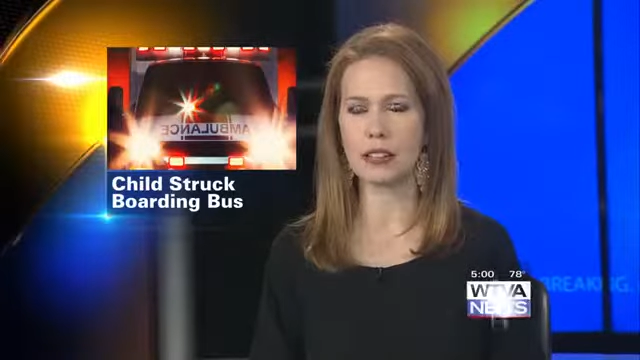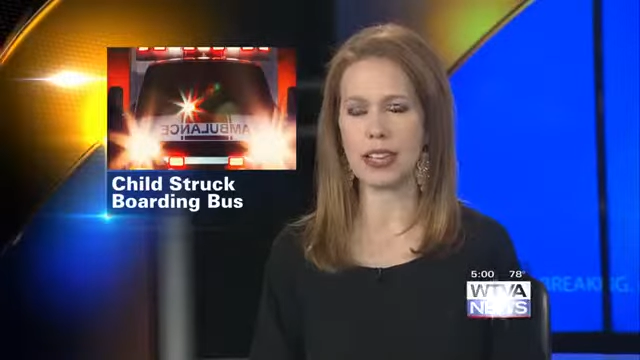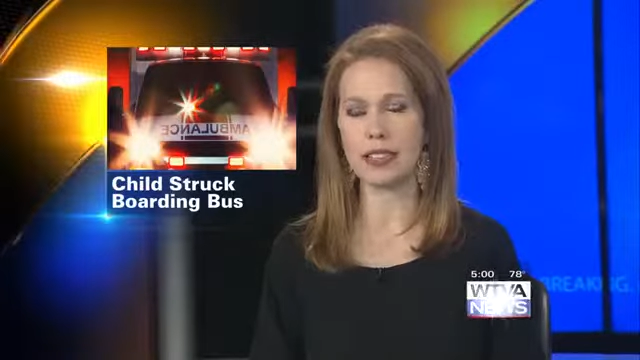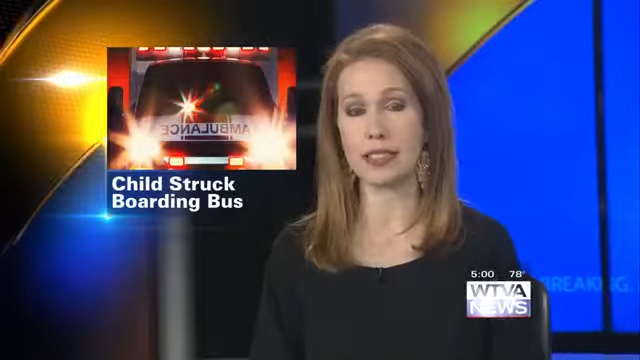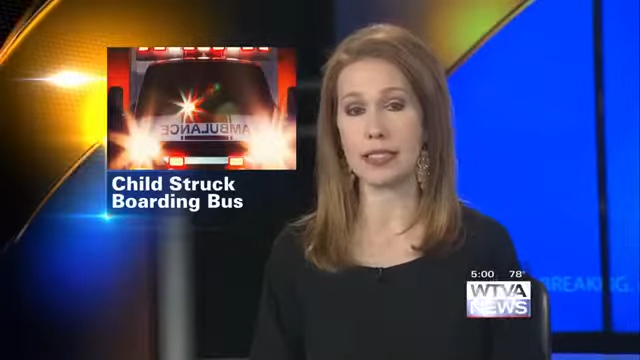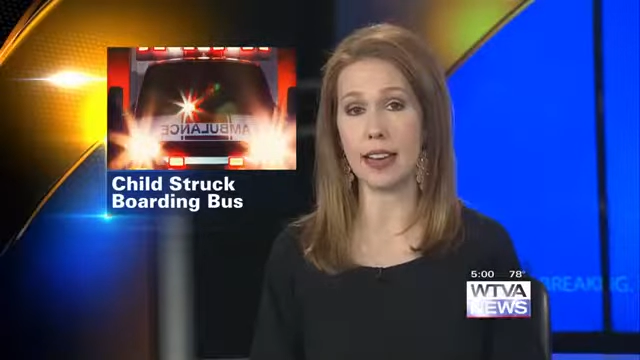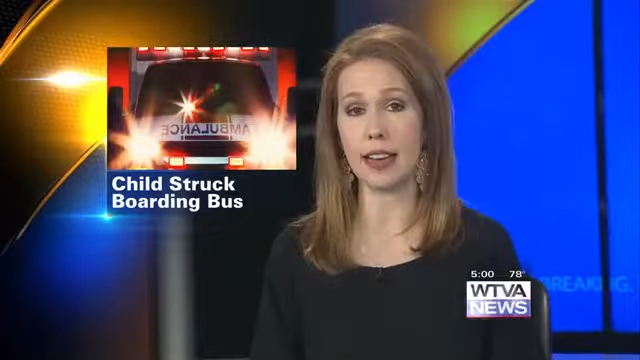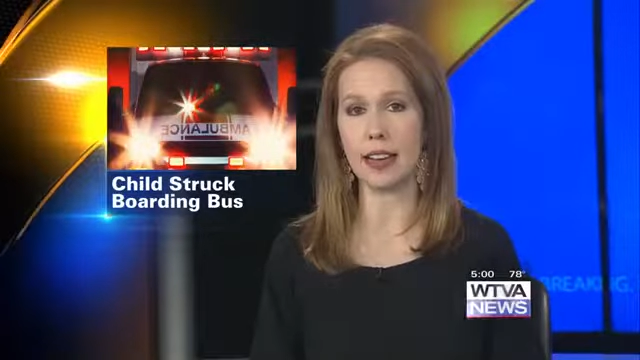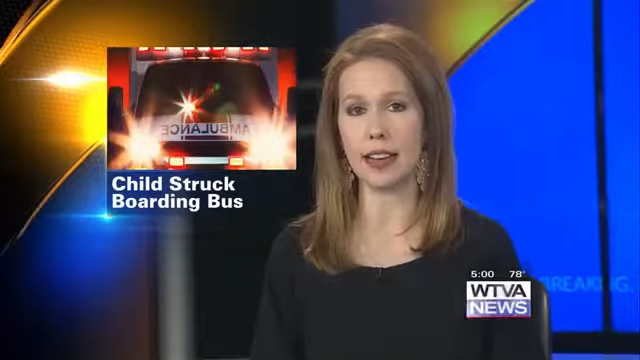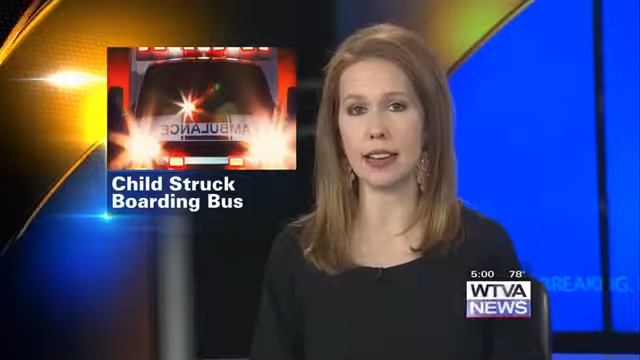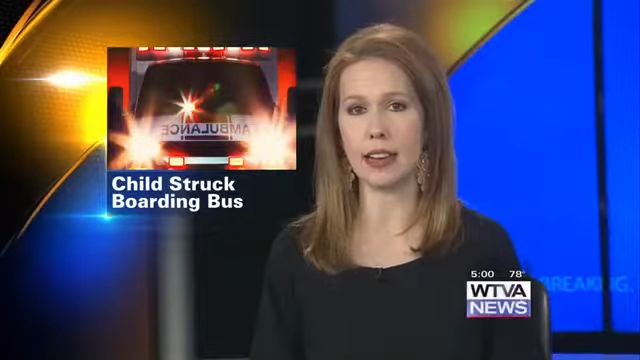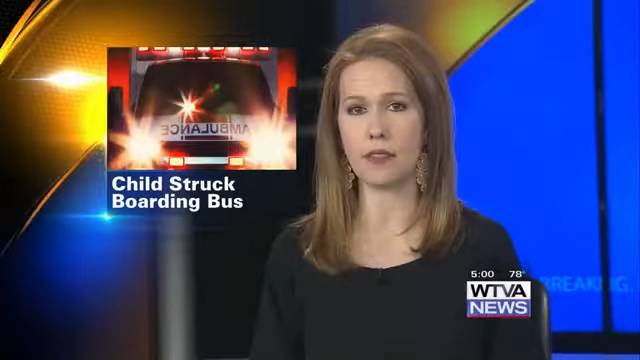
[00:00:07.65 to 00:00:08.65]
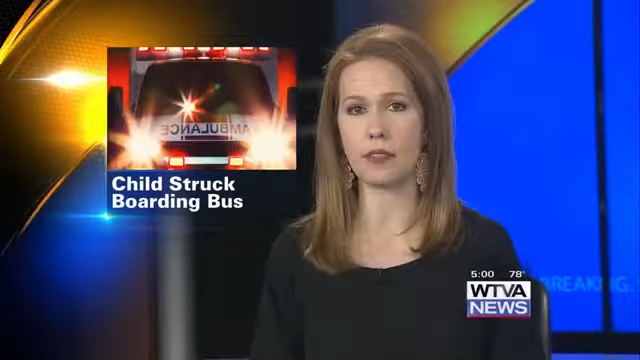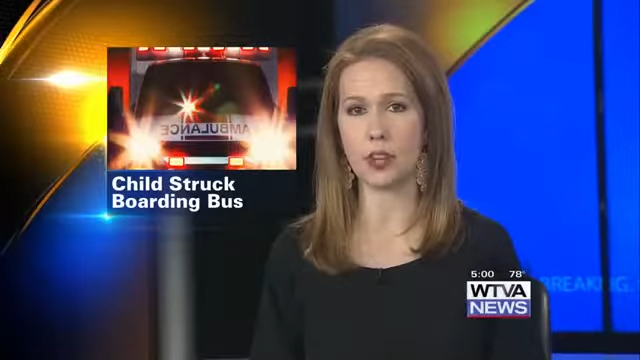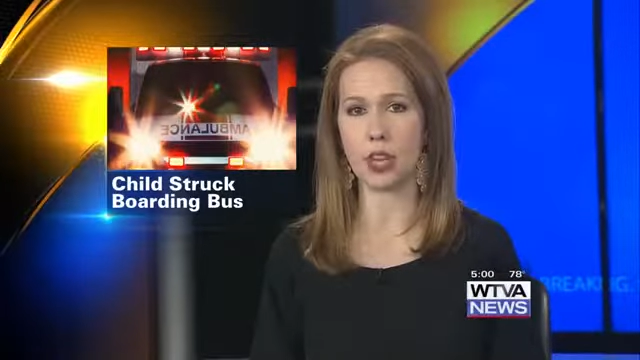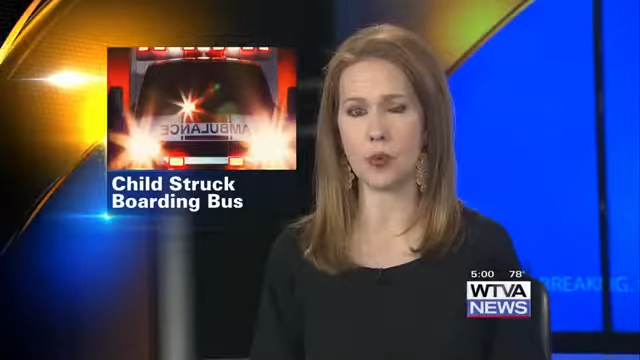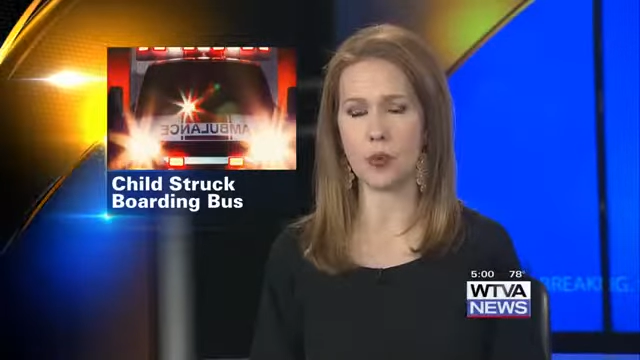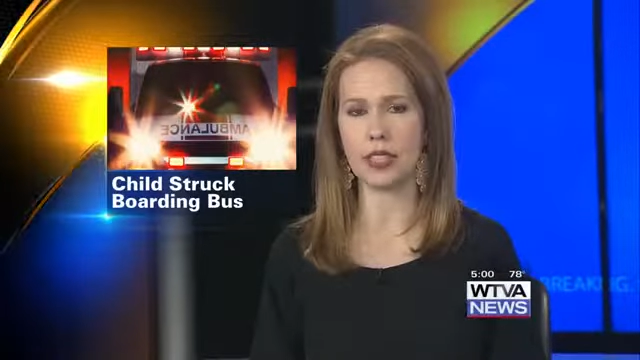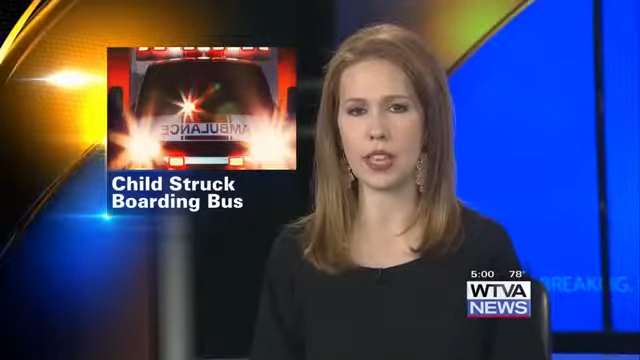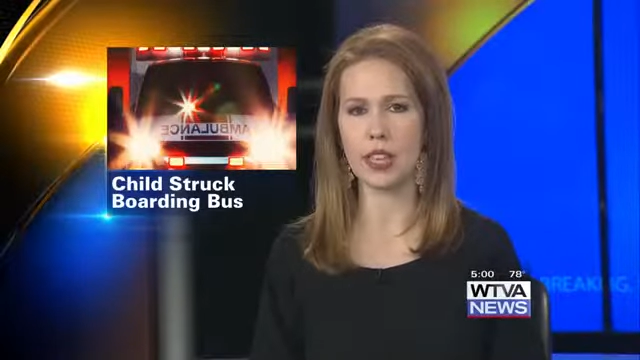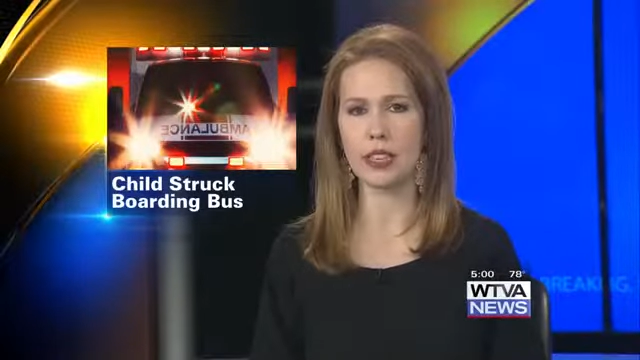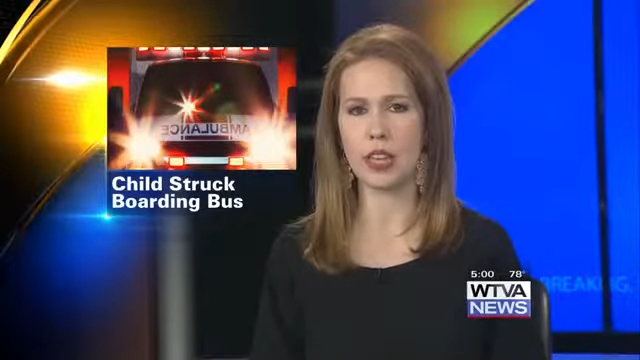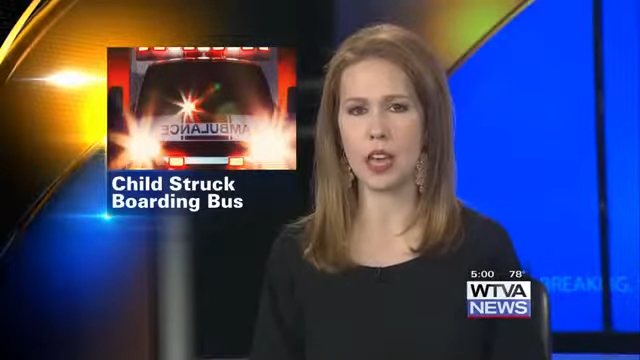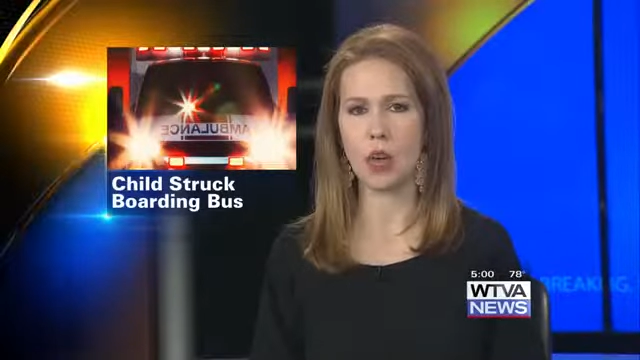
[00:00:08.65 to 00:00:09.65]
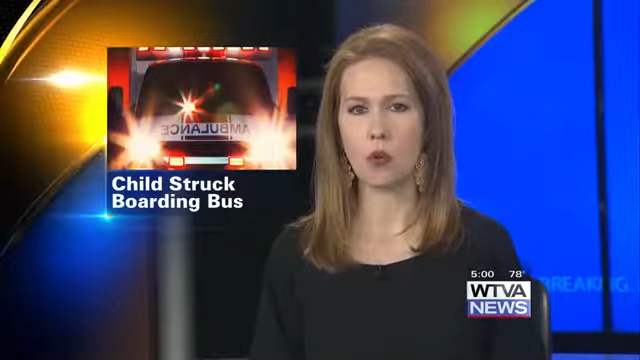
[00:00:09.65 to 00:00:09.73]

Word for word: has died after he was hit